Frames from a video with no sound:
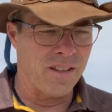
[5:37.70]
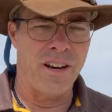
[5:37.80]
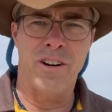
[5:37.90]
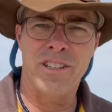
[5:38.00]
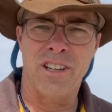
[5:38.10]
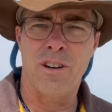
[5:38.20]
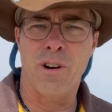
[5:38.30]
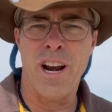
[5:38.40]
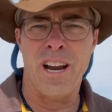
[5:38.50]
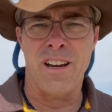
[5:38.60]
there is a
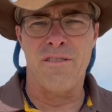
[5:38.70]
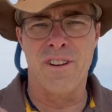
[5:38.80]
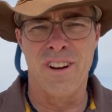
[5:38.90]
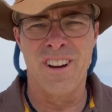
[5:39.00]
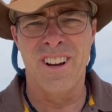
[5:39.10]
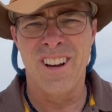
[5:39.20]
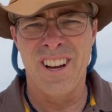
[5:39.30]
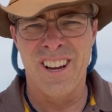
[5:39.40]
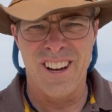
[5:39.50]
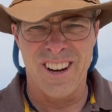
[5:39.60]
grave
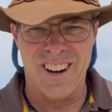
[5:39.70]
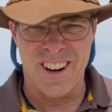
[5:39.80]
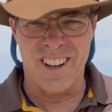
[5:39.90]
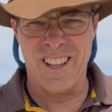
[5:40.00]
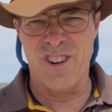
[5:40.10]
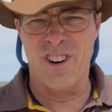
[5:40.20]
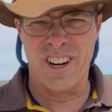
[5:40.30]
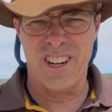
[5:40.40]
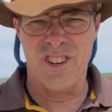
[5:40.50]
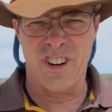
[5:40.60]
on the
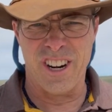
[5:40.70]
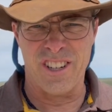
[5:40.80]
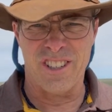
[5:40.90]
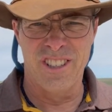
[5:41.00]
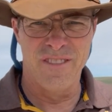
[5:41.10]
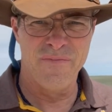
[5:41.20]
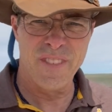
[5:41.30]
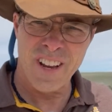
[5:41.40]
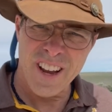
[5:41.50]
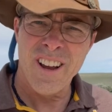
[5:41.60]
Oregon Trail
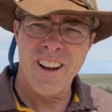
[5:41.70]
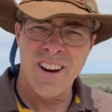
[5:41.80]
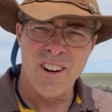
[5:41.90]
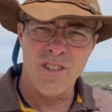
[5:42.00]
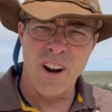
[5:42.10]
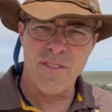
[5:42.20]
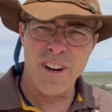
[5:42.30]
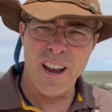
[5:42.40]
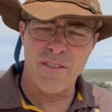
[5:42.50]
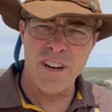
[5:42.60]

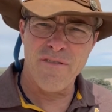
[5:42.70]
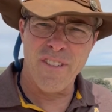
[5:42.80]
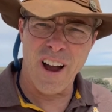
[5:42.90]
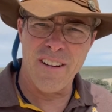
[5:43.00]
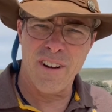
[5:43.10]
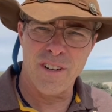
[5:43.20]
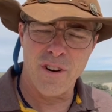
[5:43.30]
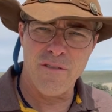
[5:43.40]
roughly every 500